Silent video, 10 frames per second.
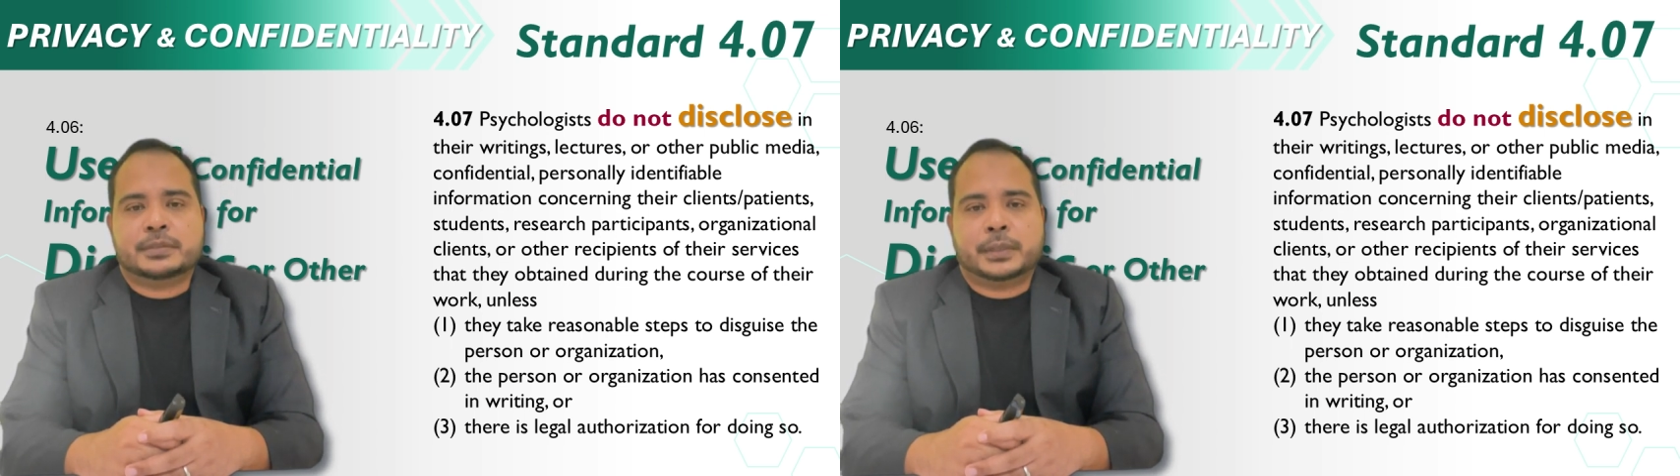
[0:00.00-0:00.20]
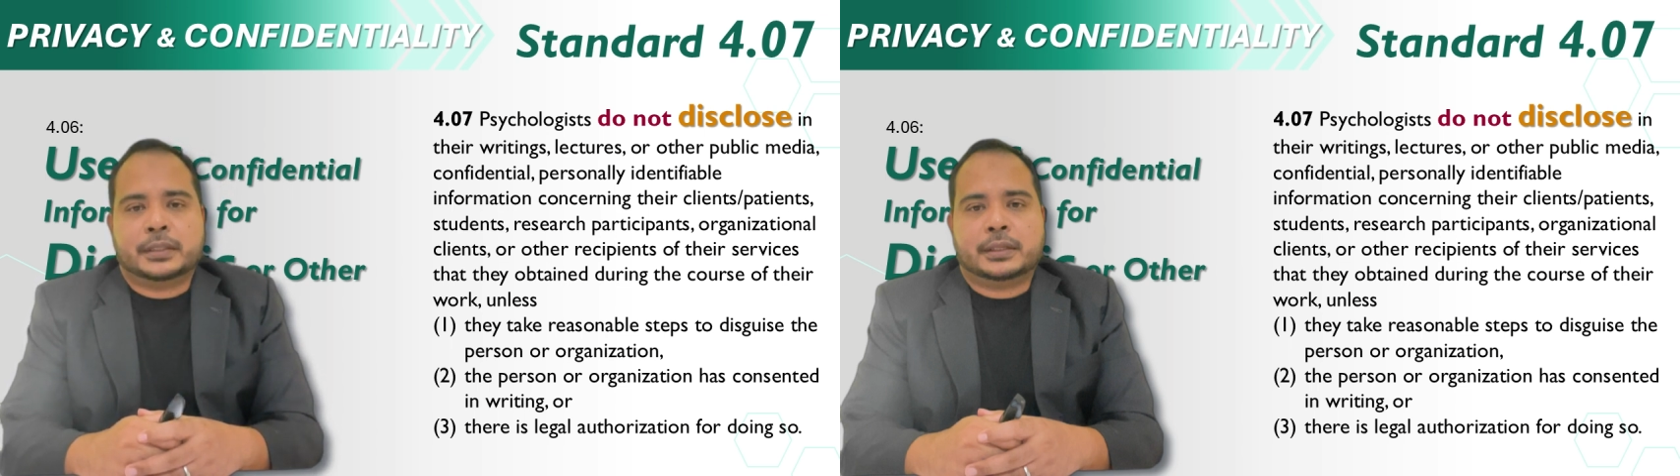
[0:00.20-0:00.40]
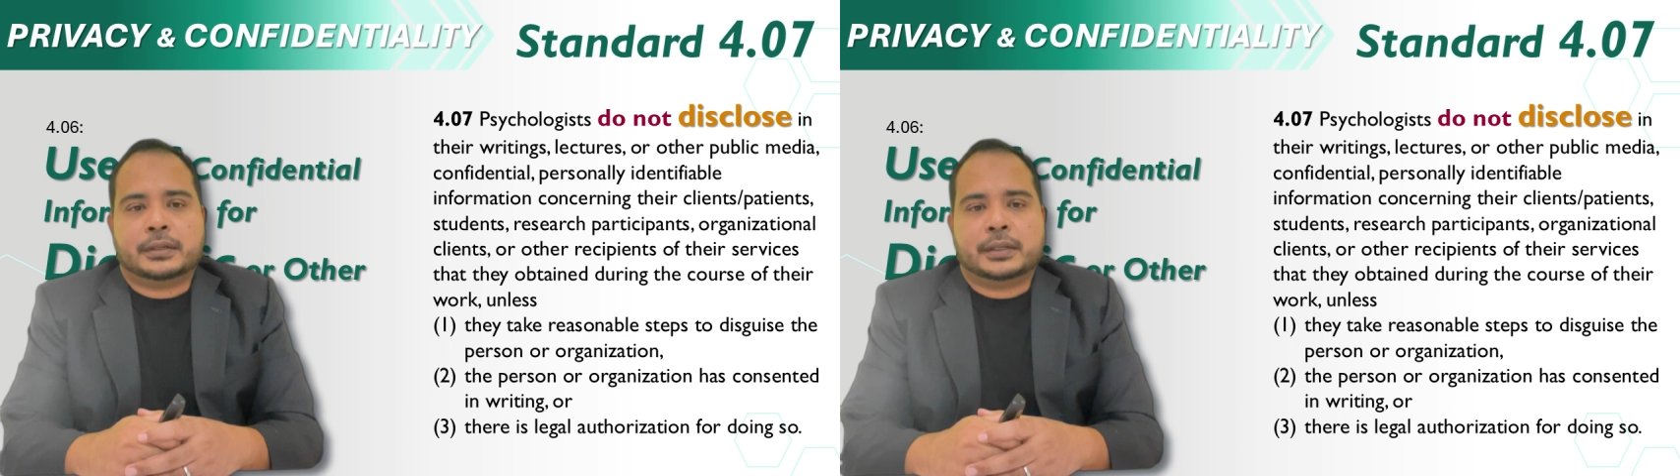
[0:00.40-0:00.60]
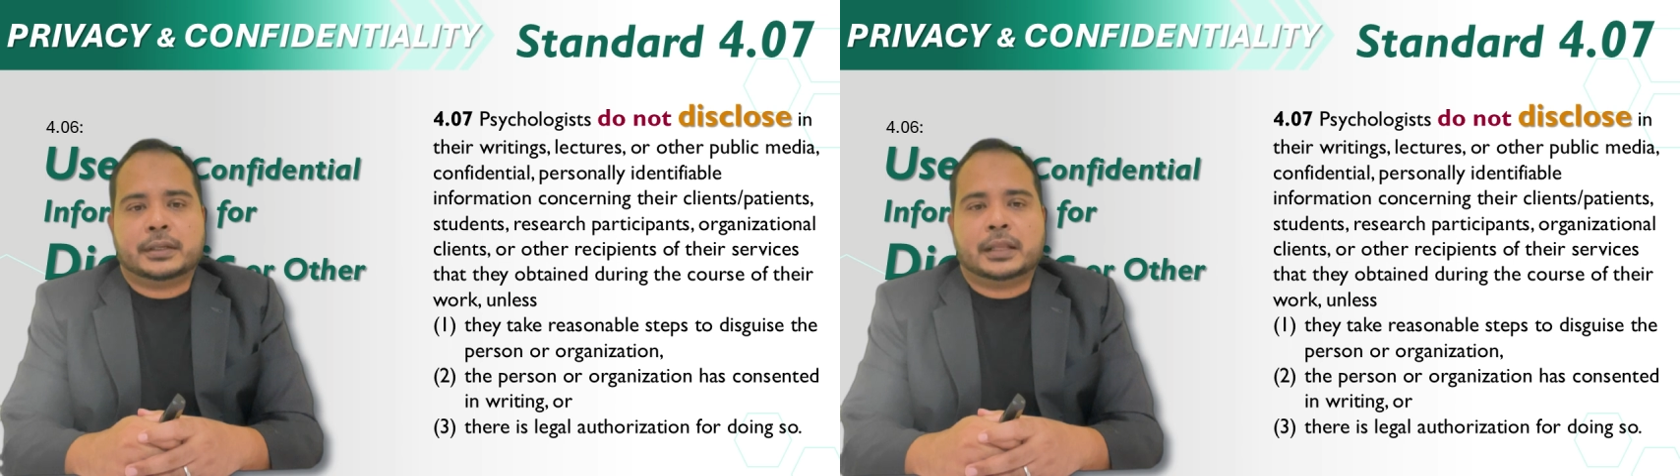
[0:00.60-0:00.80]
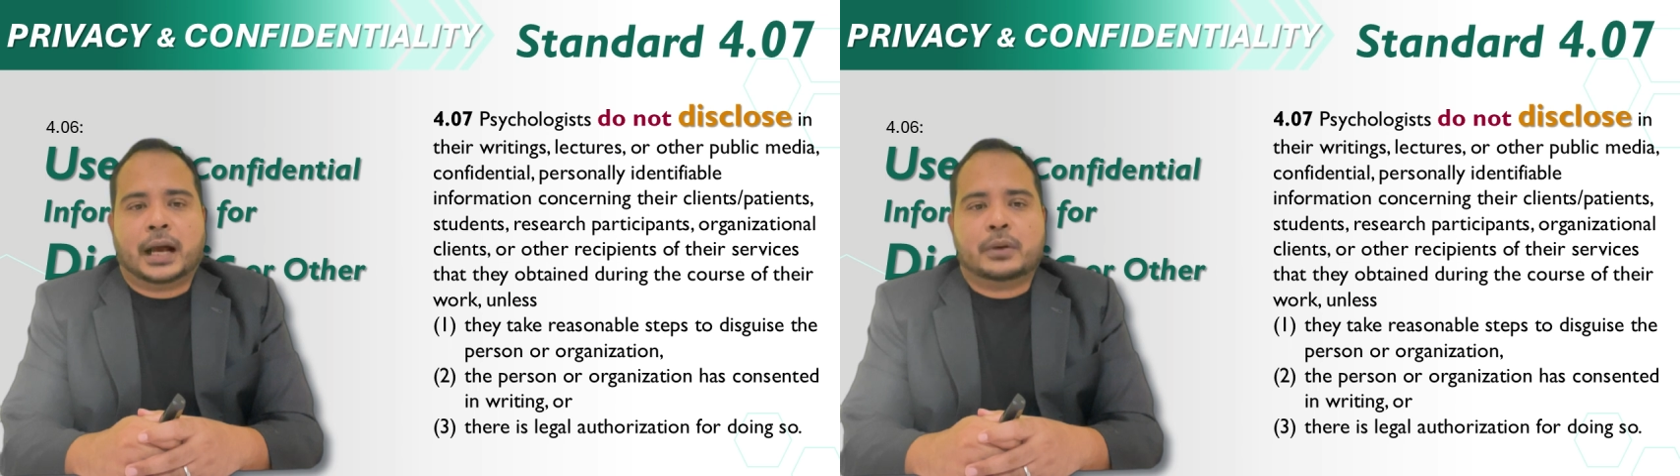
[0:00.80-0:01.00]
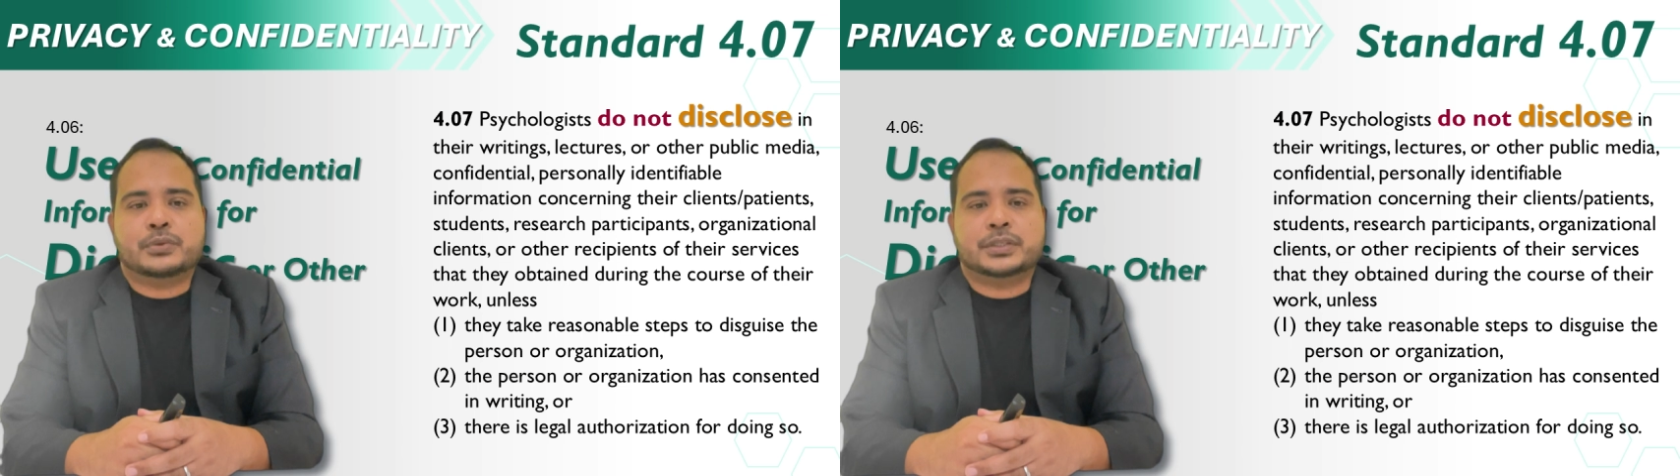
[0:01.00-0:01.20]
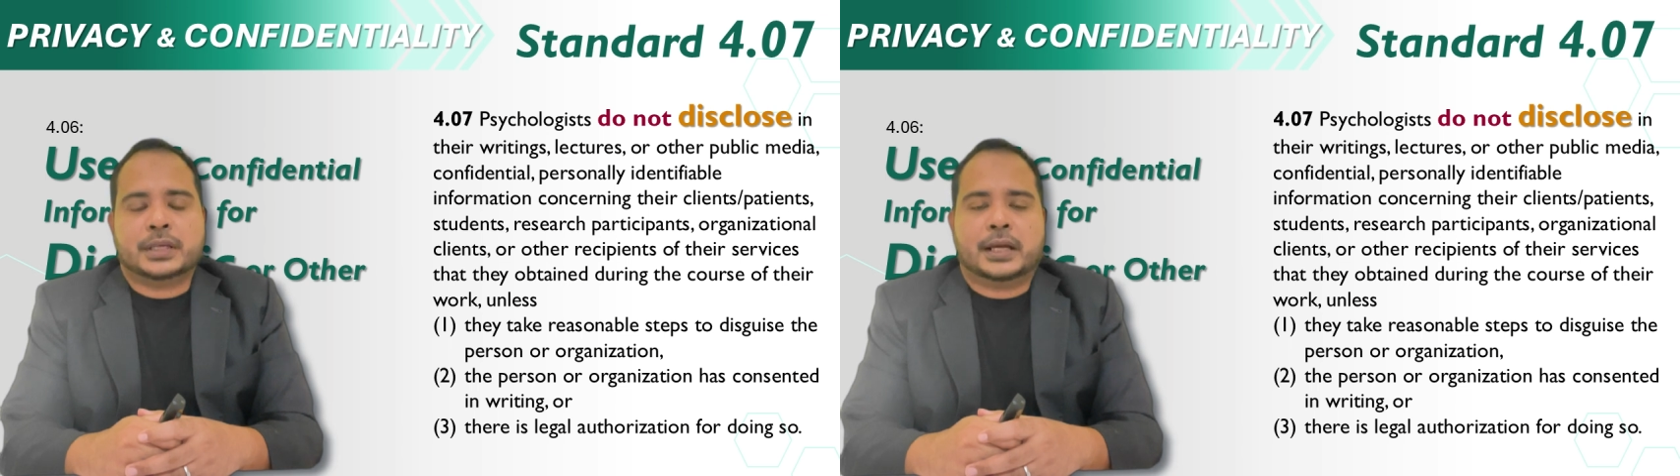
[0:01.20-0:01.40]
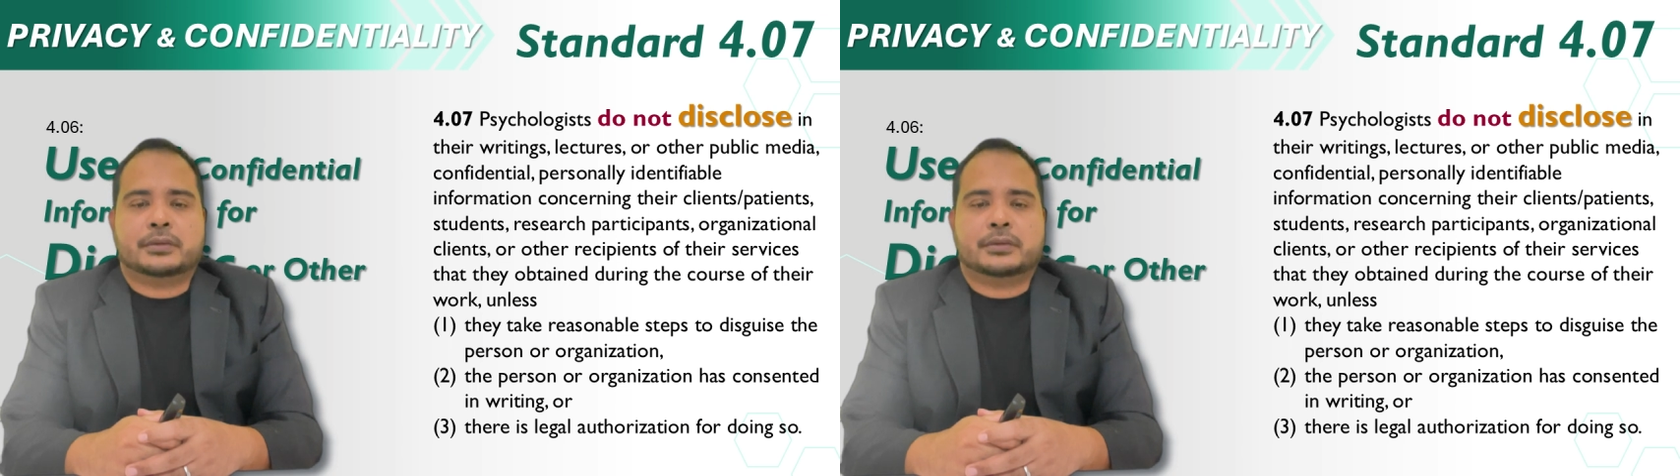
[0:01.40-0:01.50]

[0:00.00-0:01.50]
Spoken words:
material outside